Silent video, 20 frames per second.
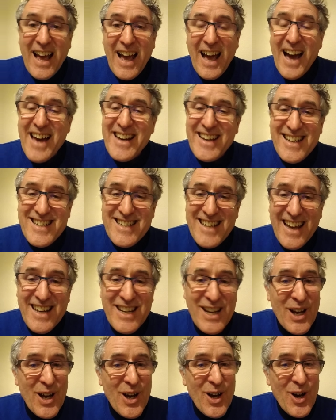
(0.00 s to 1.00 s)
And he said,
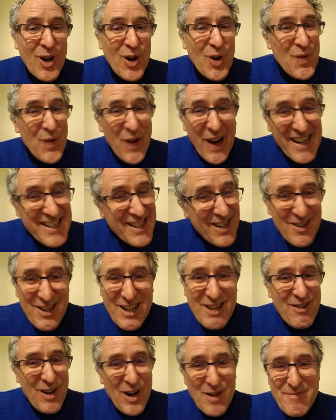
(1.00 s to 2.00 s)
Why don't
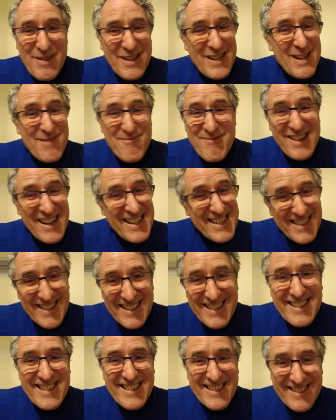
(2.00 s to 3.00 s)
you open your
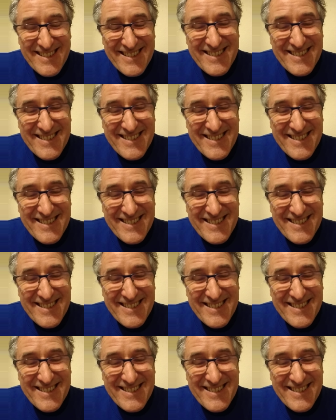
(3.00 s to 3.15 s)
present?